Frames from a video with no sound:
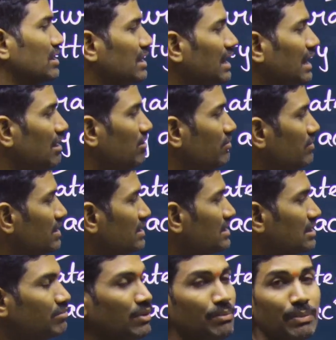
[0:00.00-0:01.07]
Here along with the
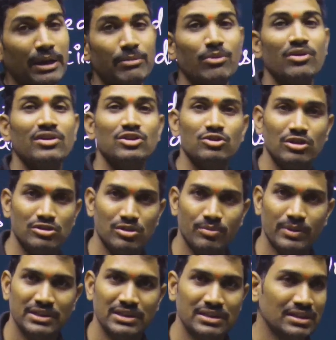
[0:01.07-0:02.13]
sigma, pi bond is also
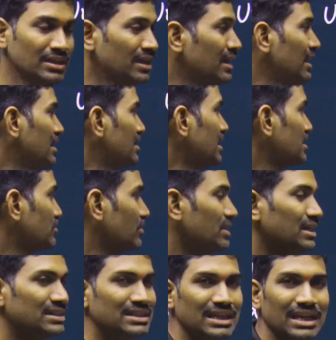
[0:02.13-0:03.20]
present. That's why
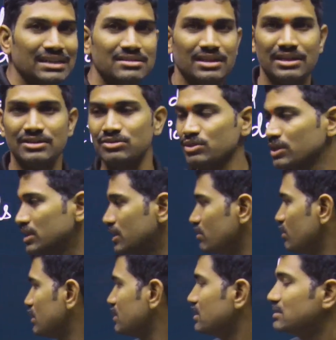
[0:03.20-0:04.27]
these are unsaturated,
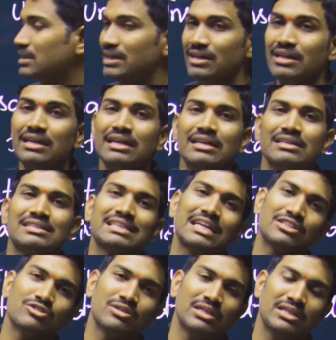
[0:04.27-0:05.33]
but these are
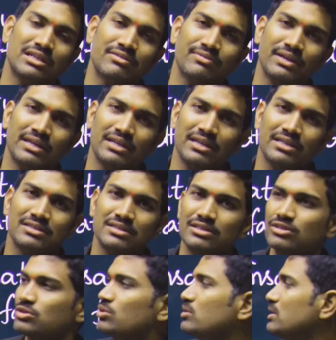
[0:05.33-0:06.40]
saturated fatty acids.
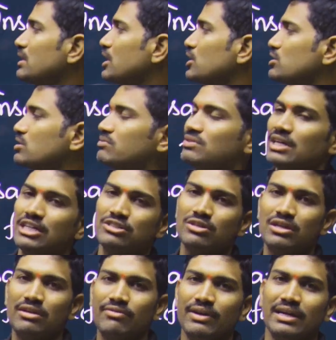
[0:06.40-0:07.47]
So in the case of
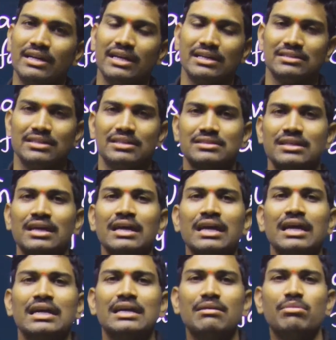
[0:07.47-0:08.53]
saturated fatty acids,
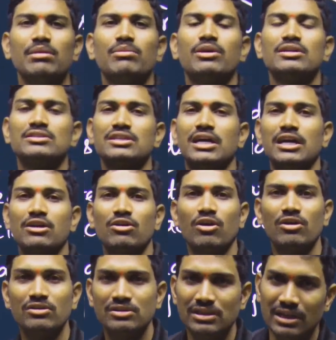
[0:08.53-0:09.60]
double bonds are
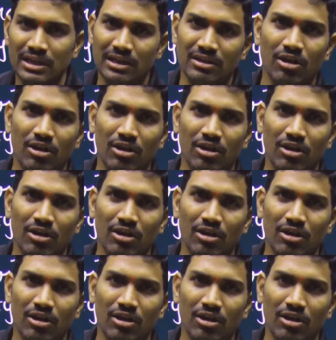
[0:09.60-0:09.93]
not seen.